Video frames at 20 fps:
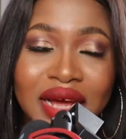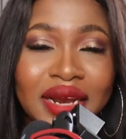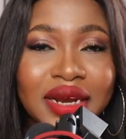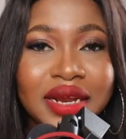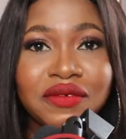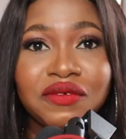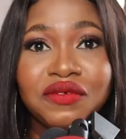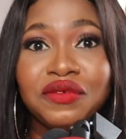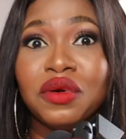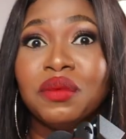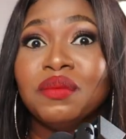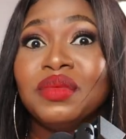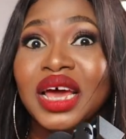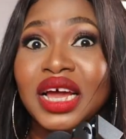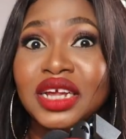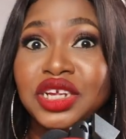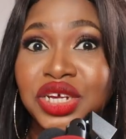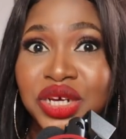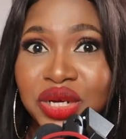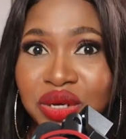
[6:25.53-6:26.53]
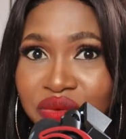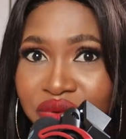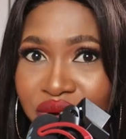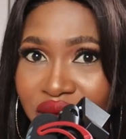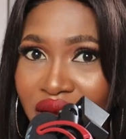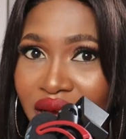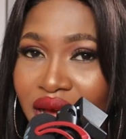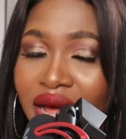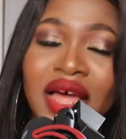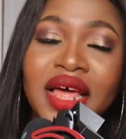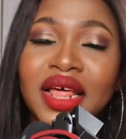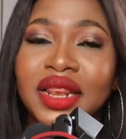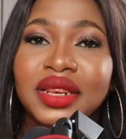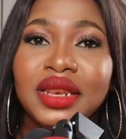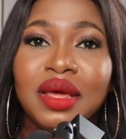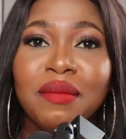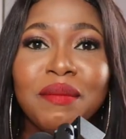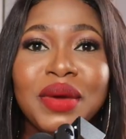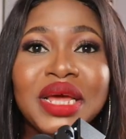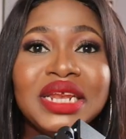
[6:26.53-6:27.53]
And then from Nigeria,
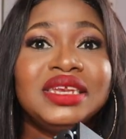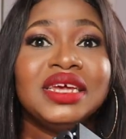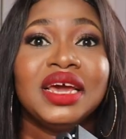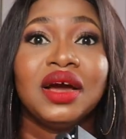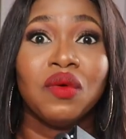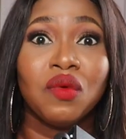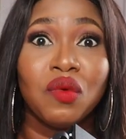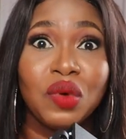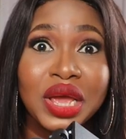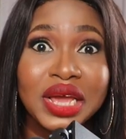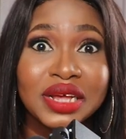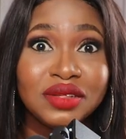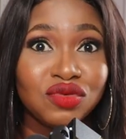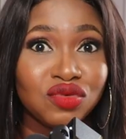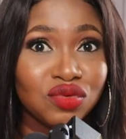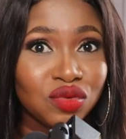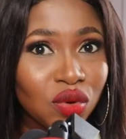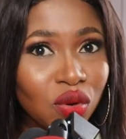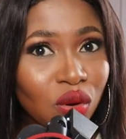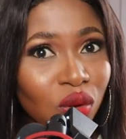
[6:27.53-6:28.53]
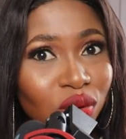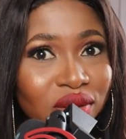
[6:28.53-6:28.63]
they made their way to